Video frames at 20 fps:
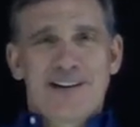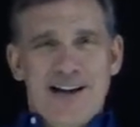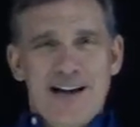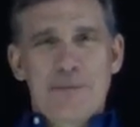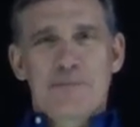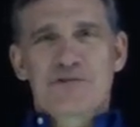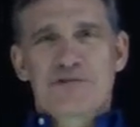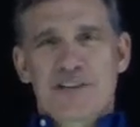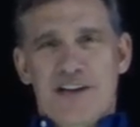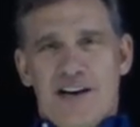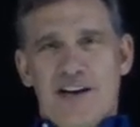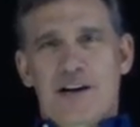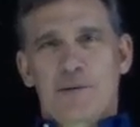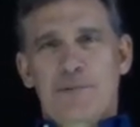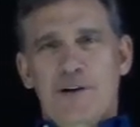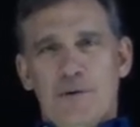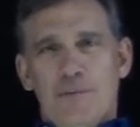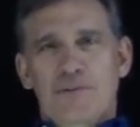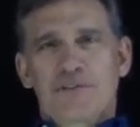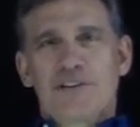I'm sitting
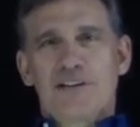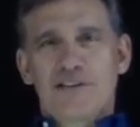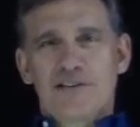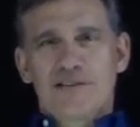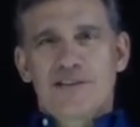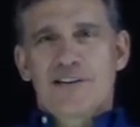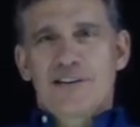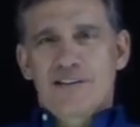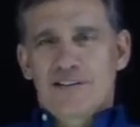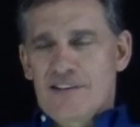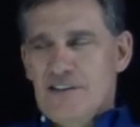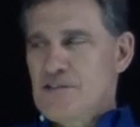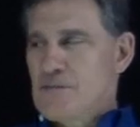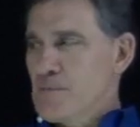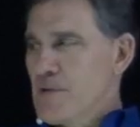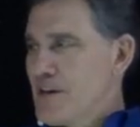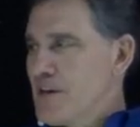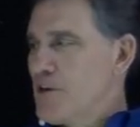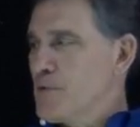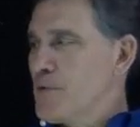up here with these
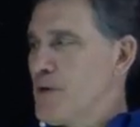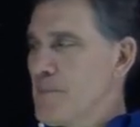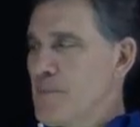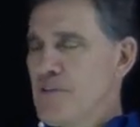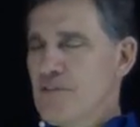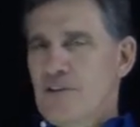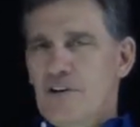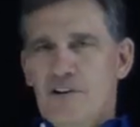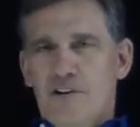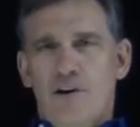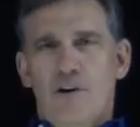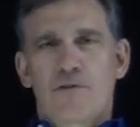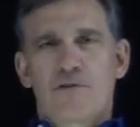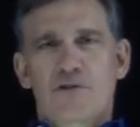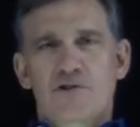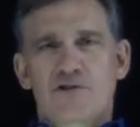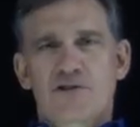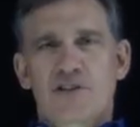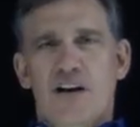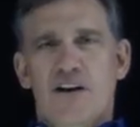men and women that know
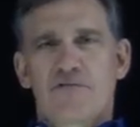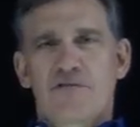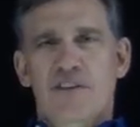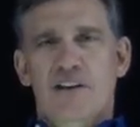their stuff.